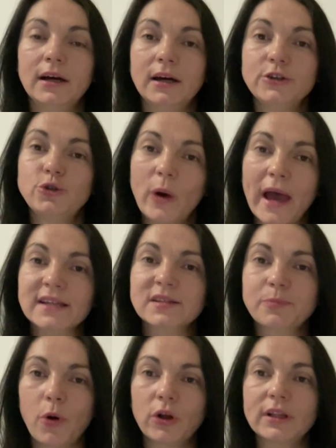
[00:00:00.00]
U.S.
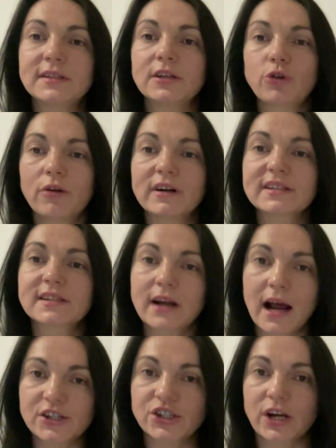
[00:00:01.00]
policy towards
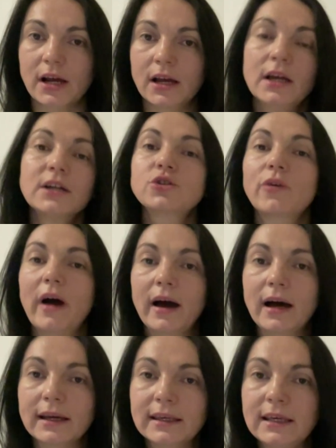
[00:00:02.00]
Russia. So
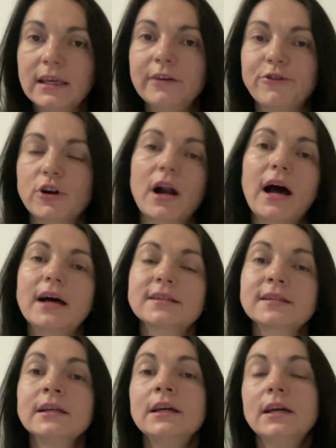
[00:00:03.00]
key for us
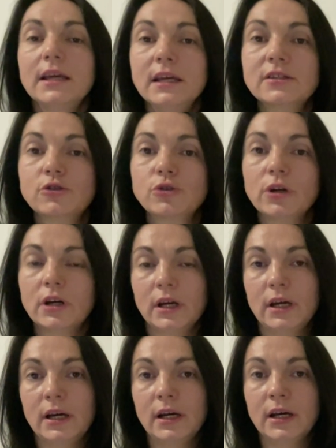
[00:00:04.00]
is
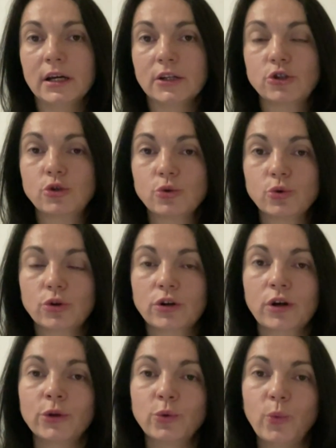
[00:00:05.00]
to
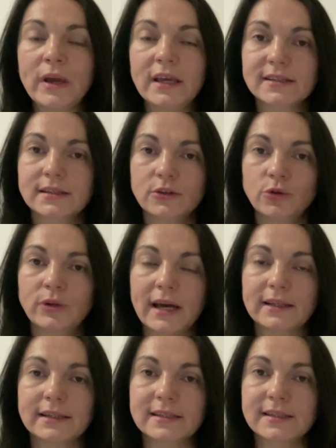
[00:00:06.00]
convince
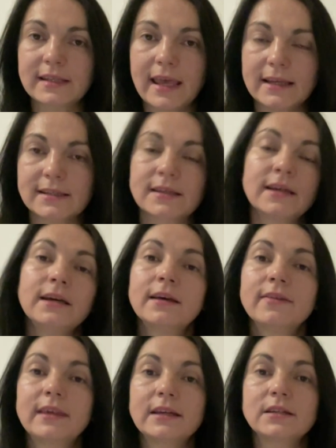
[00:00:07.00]
United States
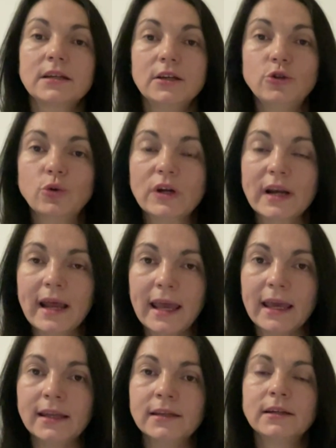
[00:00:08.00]
that
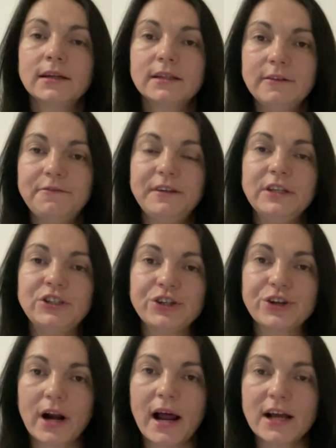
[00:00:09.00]
Ukraine defeating
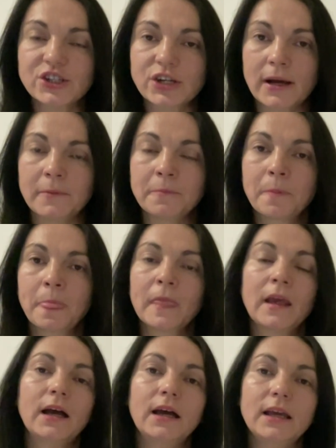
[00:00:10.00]
Russia
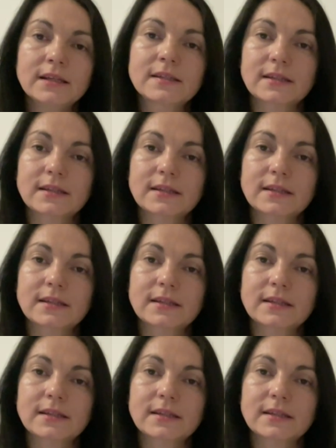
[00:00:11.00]
is